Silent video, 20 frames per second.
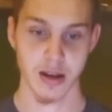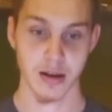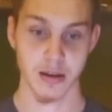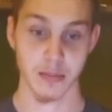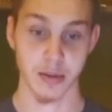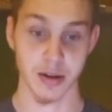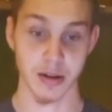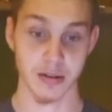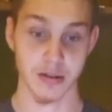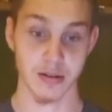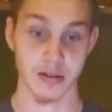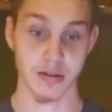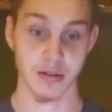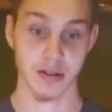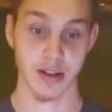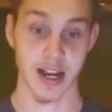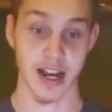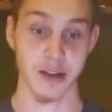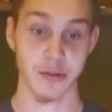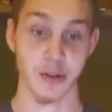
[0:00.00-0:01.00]
But
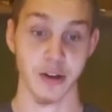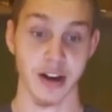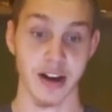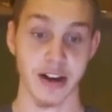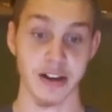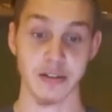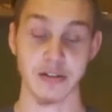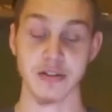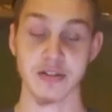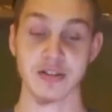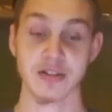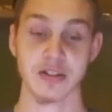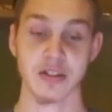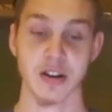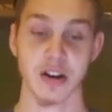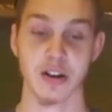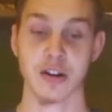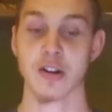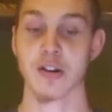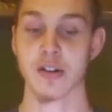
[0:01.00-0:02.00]
Catholic idols
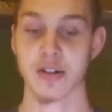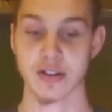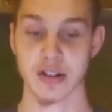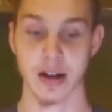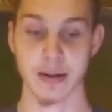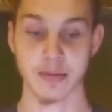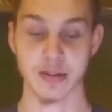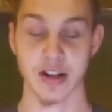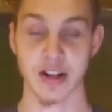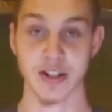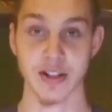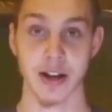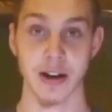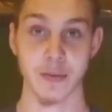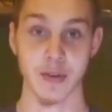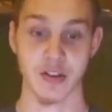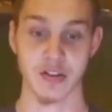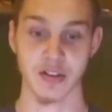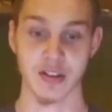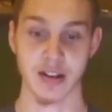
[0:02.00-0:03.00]
are cursed objects,
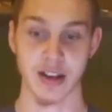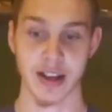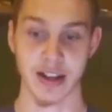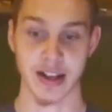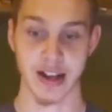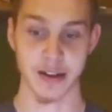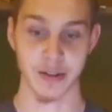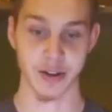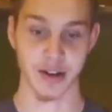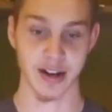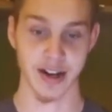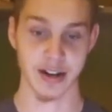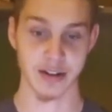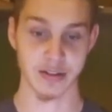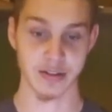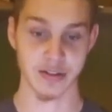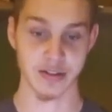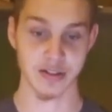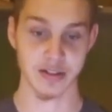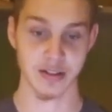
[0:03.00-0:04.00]
obviously, and Catholic
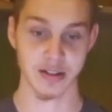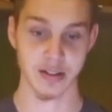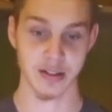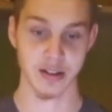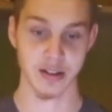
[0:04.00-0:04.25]
idols,